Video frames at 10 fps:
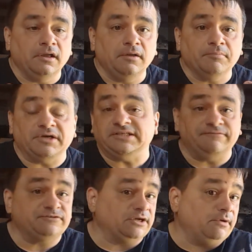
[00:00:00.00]
Because if
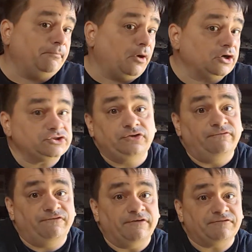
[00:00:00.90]
someone marks
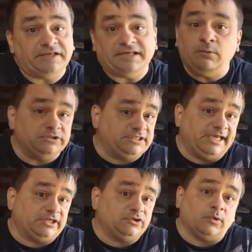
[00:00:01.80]
$250, they will
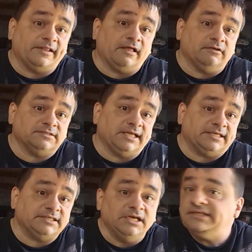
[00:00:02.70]
take $20 less.
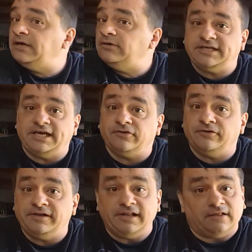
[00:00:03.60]
They'll take
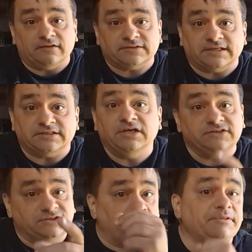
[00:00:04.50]
$30 less.
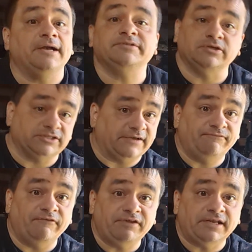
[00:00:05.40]
Sometimes they'll take
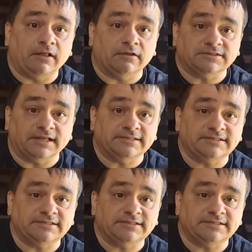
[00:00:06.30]
$50 less,